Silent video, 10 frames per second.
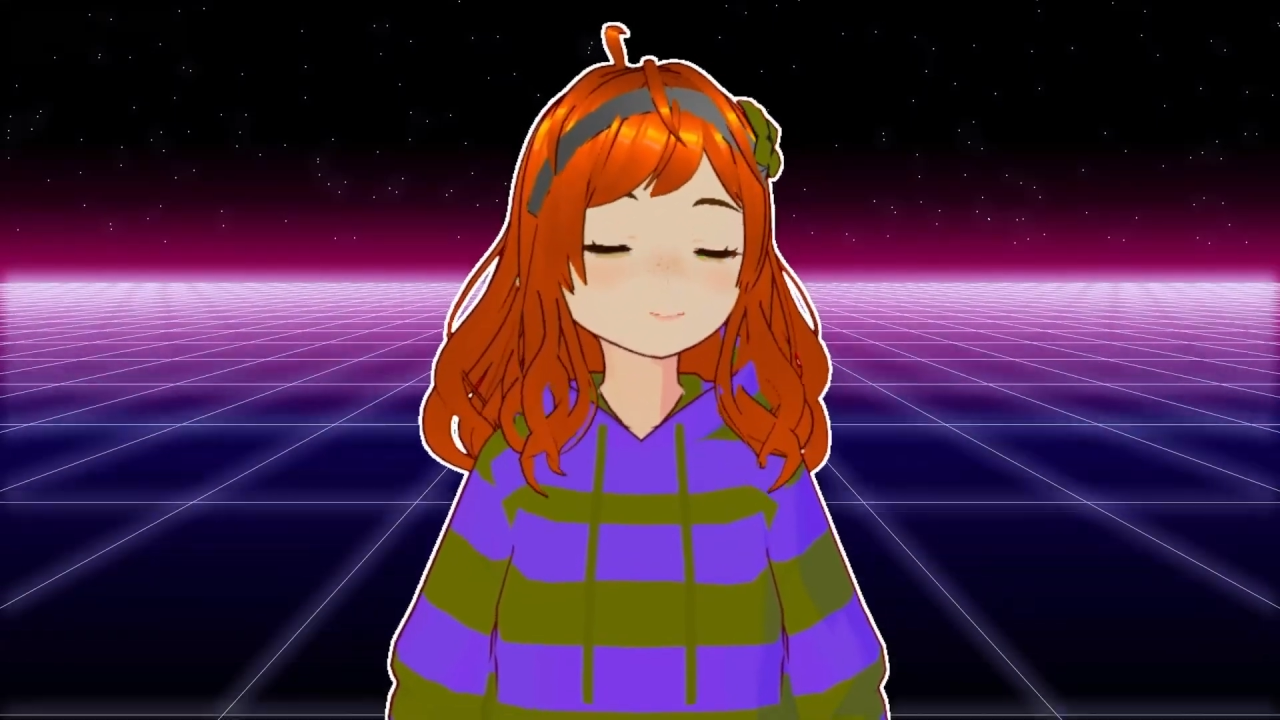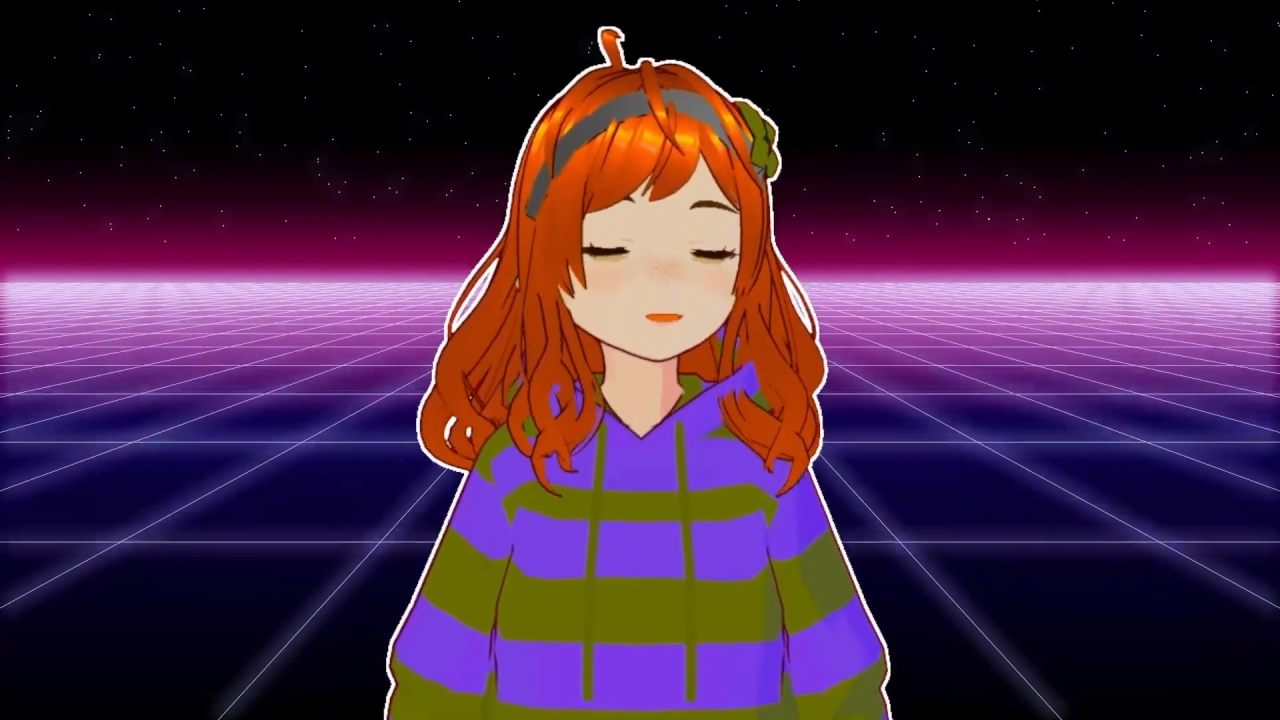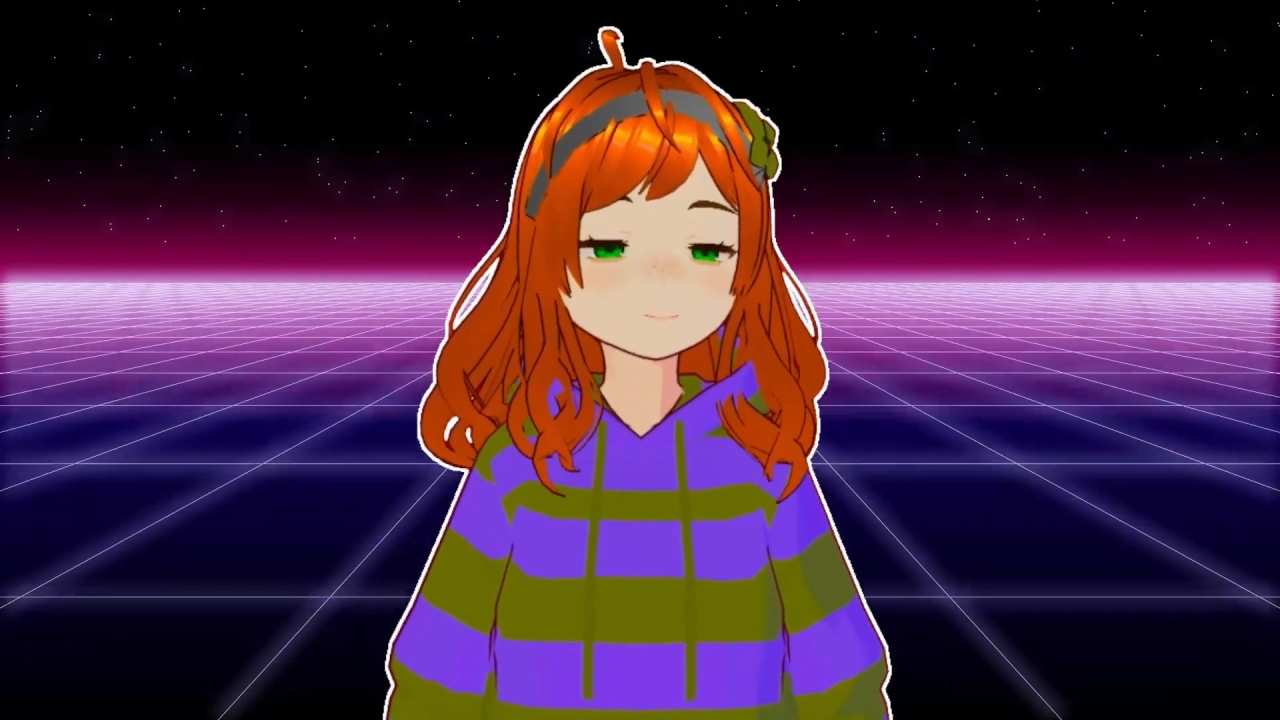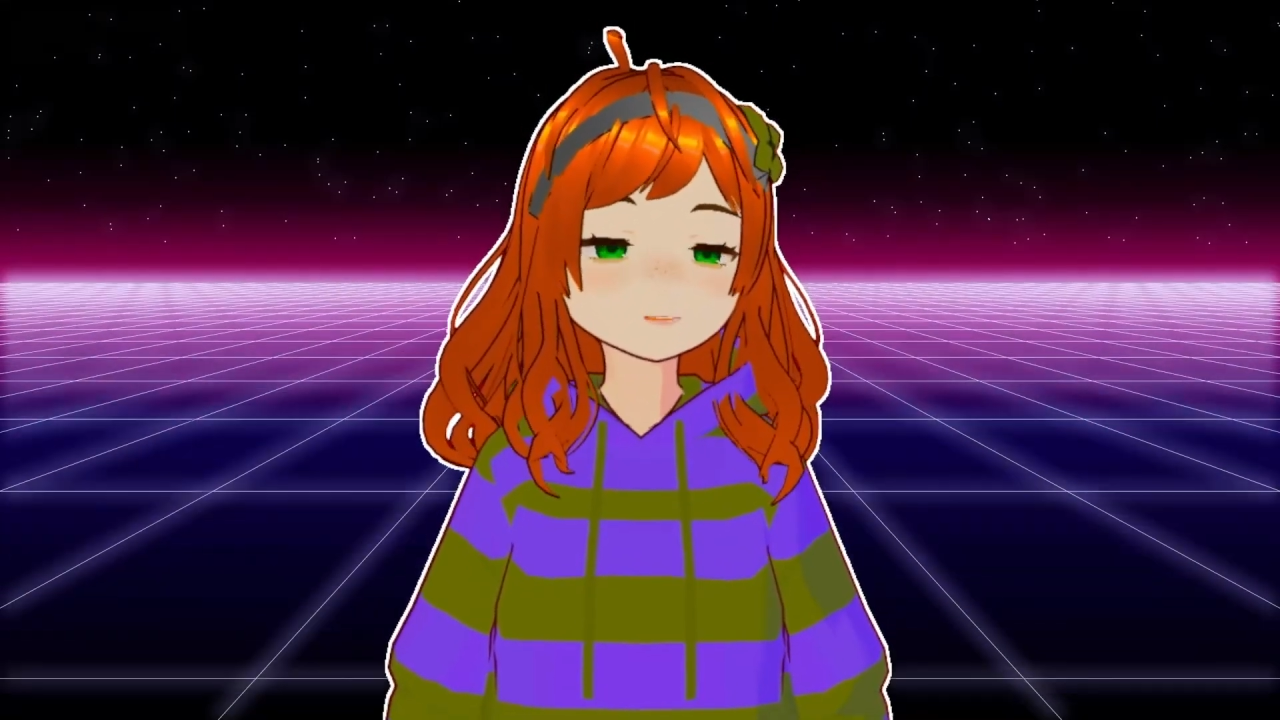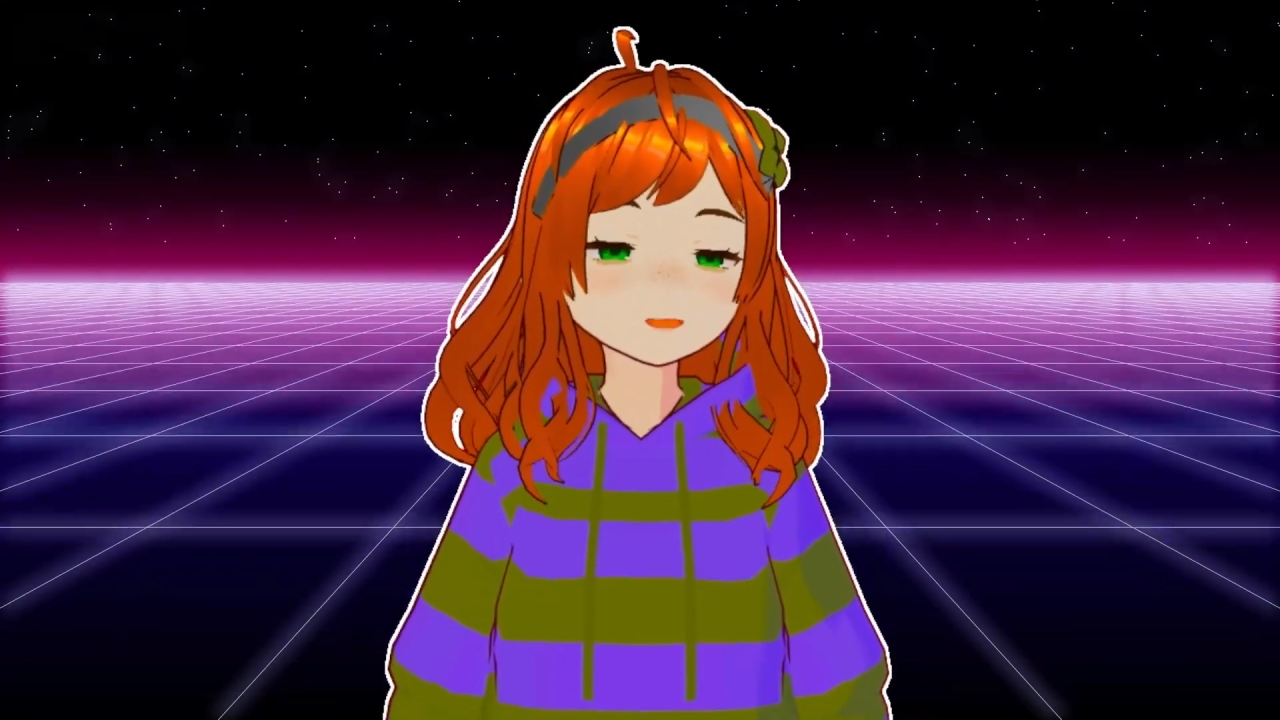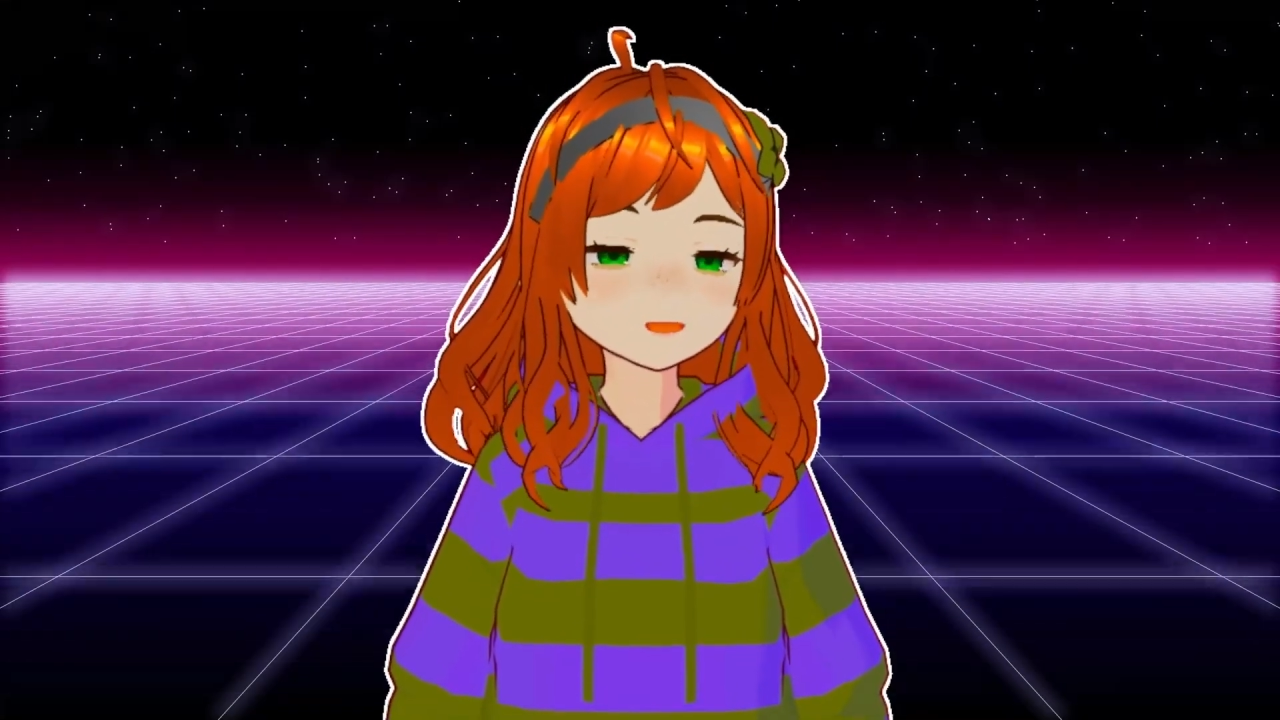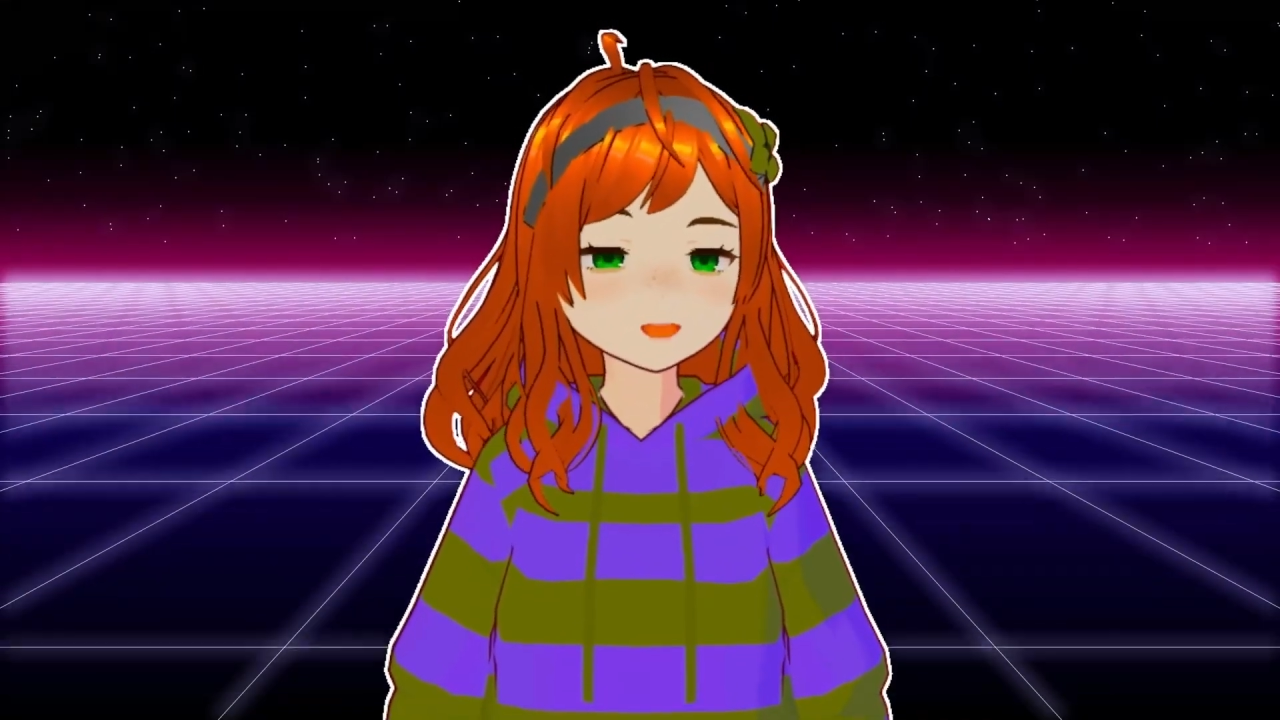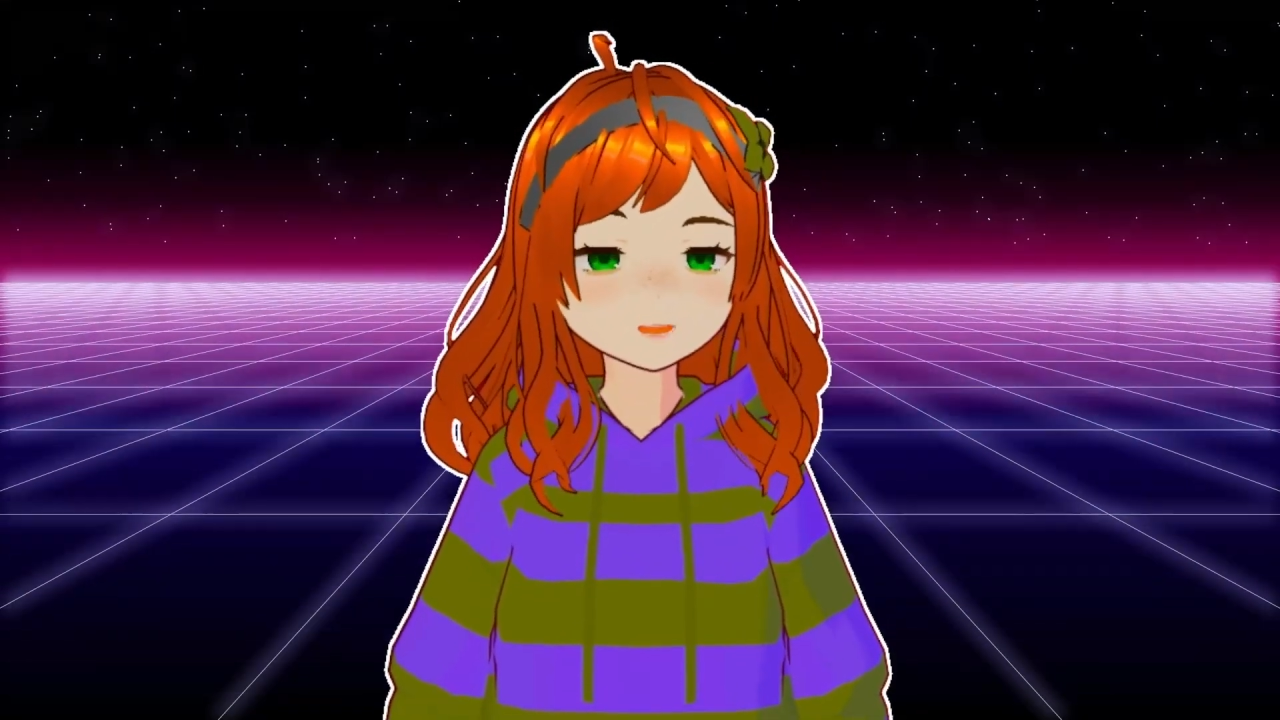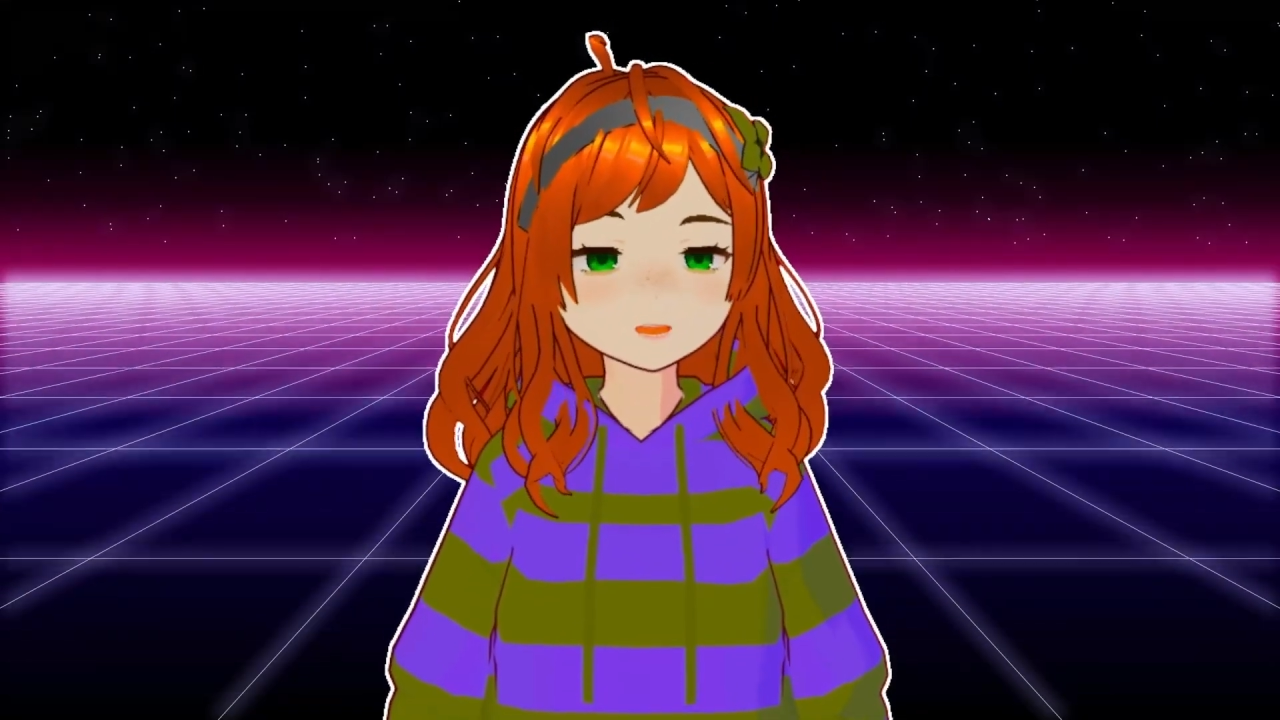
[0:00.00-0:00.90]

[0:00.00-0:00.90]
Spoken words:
they are making